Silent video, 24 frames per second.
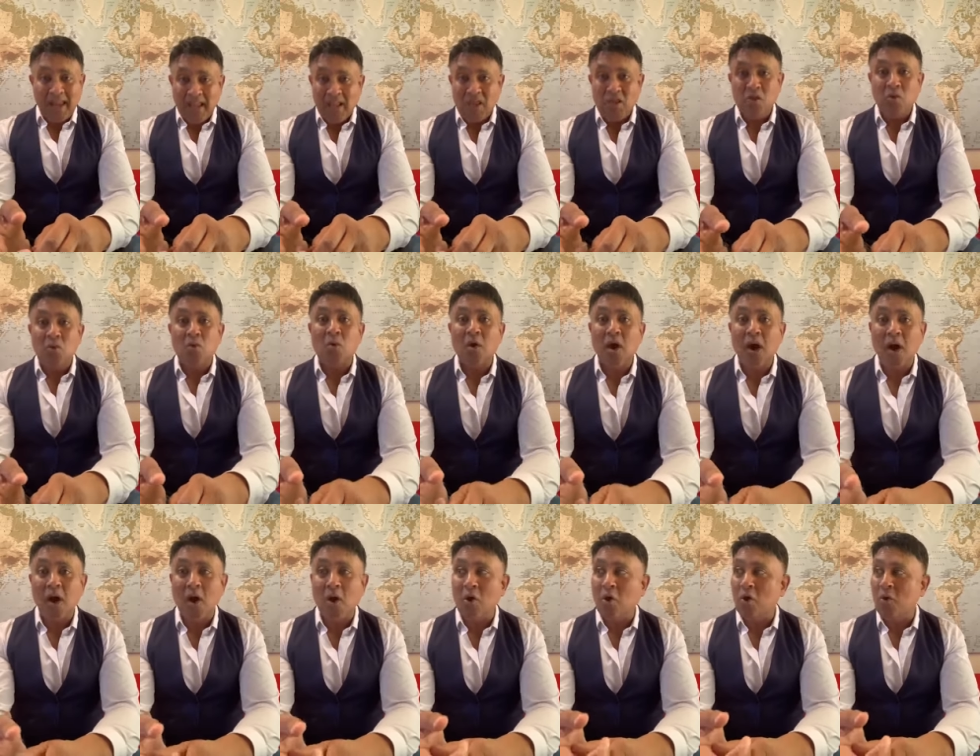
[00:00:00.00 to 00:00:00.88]
in your
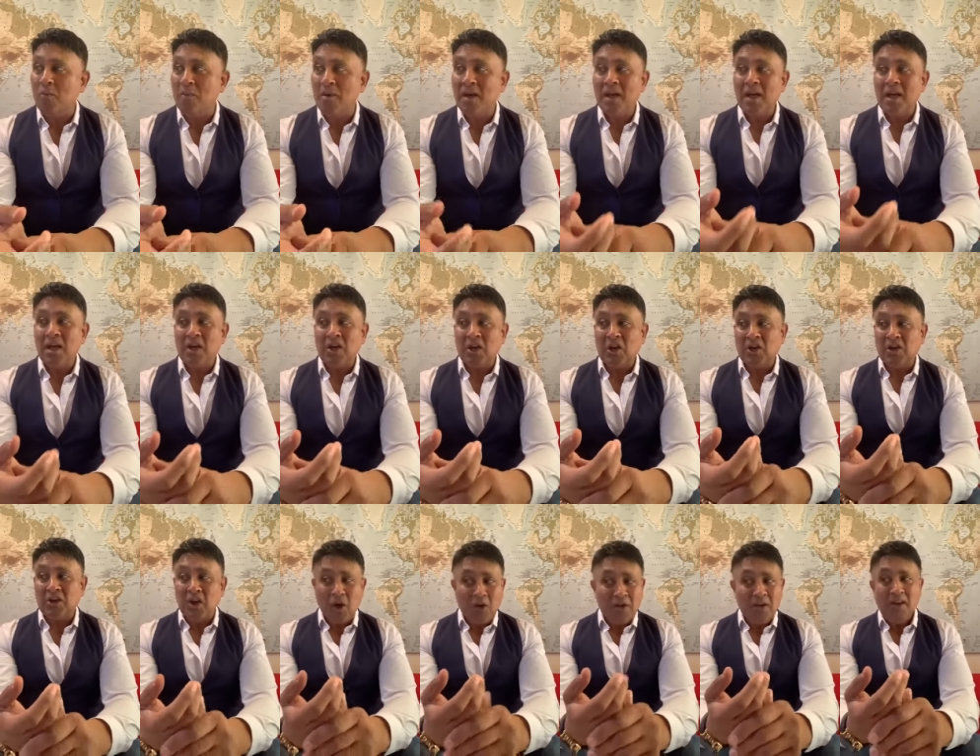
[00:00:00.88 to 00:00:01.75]
home. You
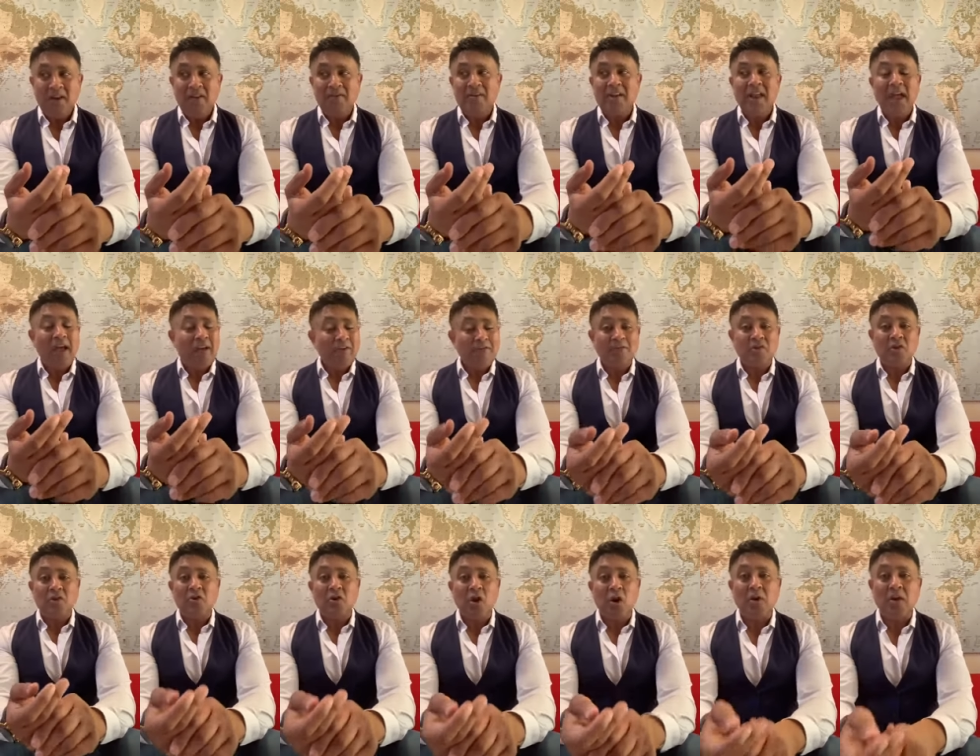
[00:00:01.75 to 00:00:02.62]
don't even have
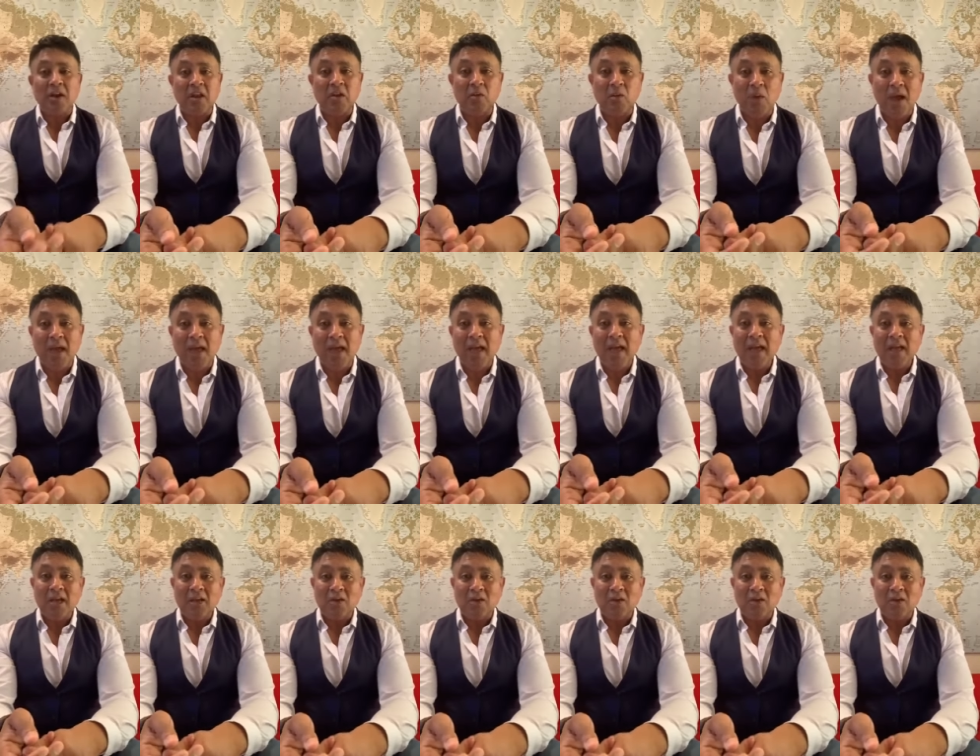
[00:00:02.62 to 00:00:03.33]
to go anywhere.